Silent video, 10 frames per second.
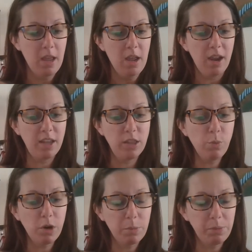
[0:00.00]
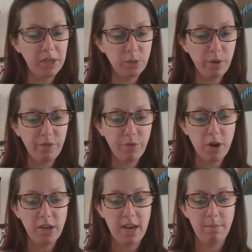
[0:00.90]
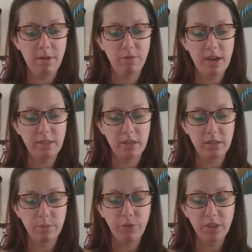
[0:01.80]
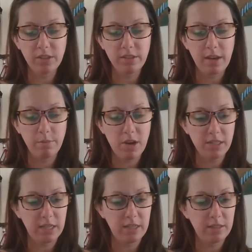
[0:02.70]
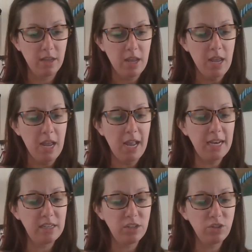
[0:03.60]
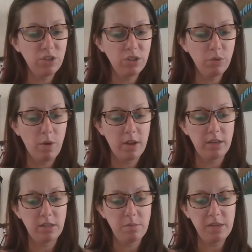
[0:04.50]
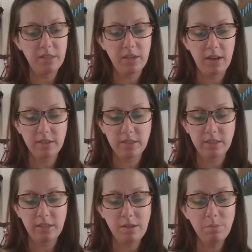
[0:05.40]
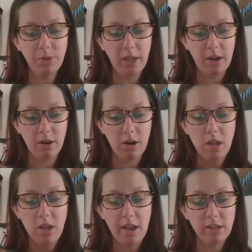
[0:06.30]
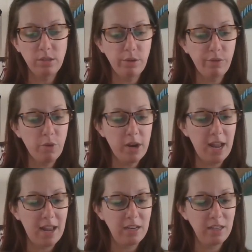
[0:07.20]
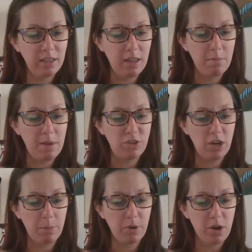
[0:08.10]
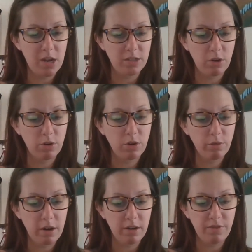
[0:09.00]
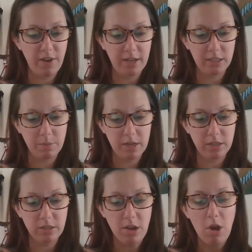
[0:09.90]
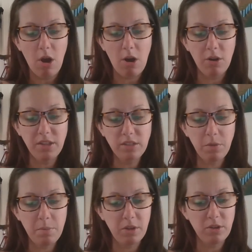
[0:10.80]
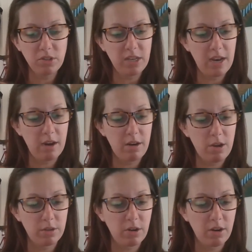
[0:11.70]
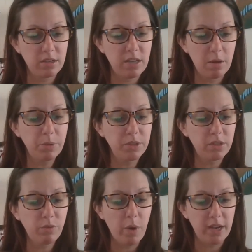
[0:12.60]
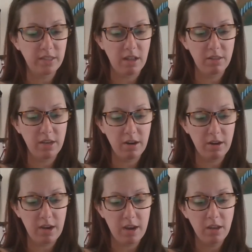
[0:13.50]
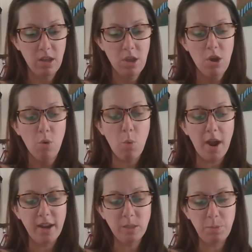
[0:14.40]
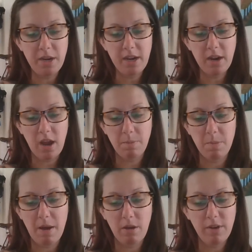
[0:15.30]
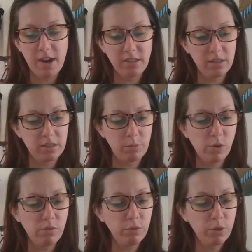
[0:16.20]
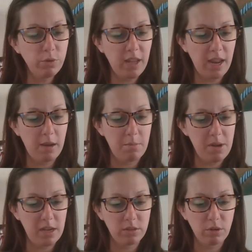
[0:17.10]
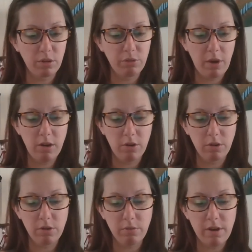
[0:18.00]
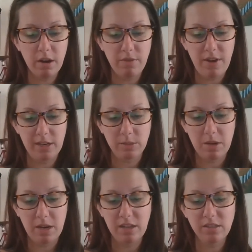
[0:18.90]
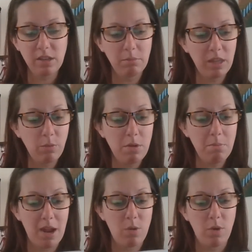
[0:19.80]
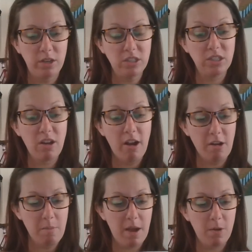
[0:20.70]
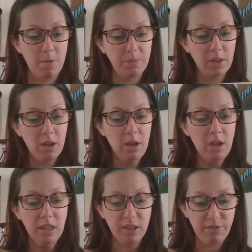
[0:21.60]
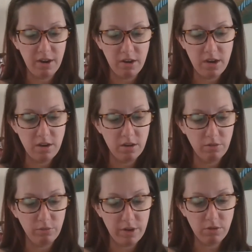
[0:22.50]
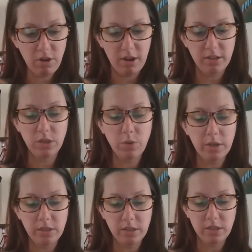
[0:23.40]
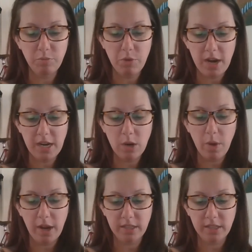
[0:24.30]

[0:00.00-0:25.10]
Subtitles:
In the workplace, we avoid naming racism for the same reasons. In addition to wanting to be seen as a team player and to avoid anything that may jeopardize our career advancement, all these familiar scenarios are examples of white solidarity. Why speaking up about racism would ruin the ambience or threaten our career advancement is something we might want to talk about. The very real consequences of breaking white